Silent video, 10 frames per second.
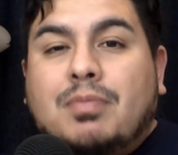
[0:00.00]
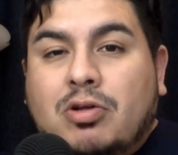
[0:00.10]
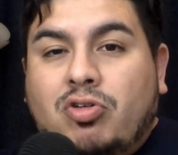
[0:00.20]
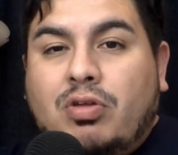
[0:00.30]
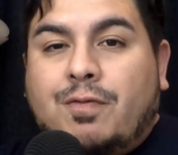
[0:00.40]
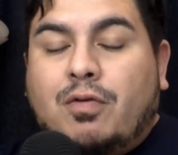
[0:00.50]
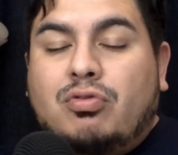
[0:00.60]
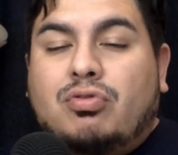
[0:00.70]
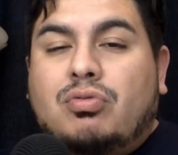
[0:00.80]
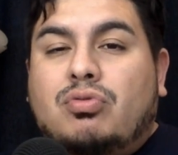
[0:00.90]
much as the
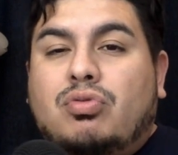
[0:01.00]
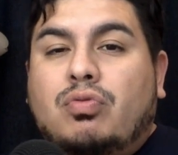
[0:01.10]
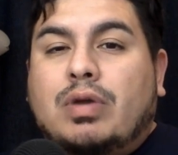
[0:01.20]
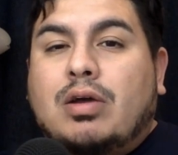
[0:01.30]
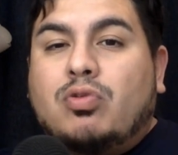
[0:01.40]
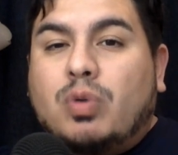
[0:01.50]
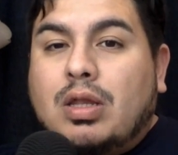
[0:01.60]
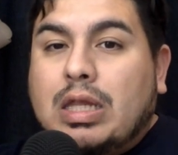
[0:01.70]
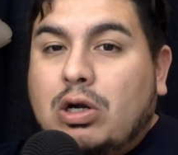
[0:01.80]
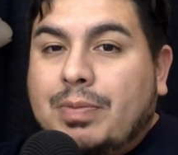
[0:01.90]
first two rounds were a
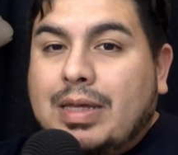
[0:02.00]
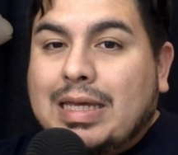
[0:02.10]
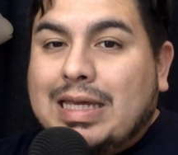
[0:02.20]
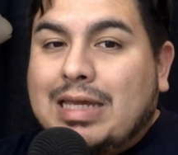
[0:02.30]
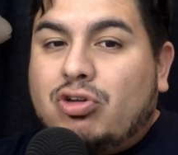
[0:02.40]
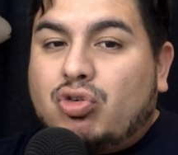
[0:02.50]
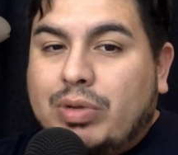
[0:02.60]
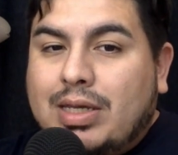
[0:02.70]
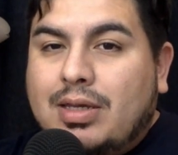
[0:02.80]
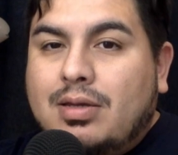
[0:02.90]
little bit
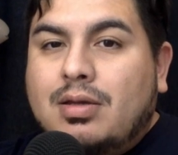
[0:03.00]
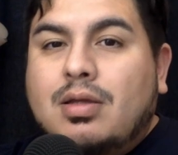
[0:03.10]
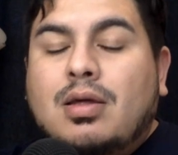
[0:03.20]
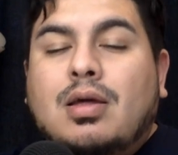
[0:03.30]
intriguing,